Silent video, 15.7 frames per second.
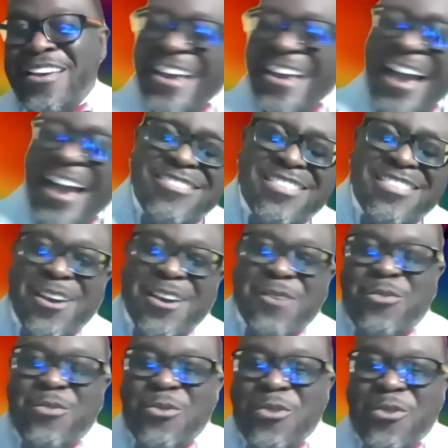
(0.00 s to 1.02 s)
got to the
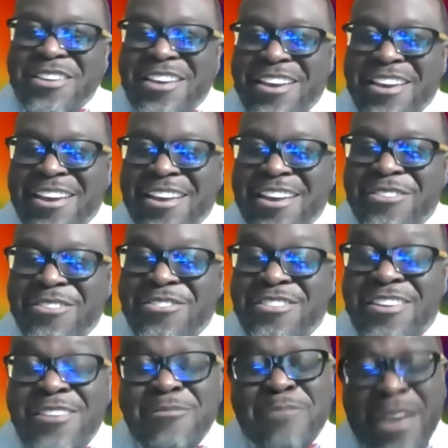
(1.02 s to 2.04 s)
airport, and she
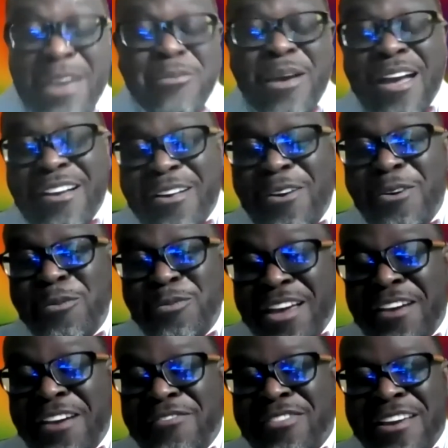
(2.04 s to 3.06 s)
made it back home
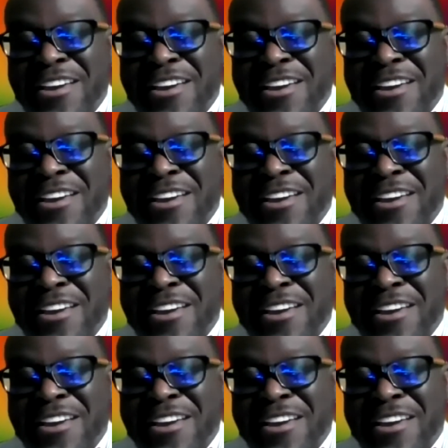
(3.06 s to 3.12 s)
safely.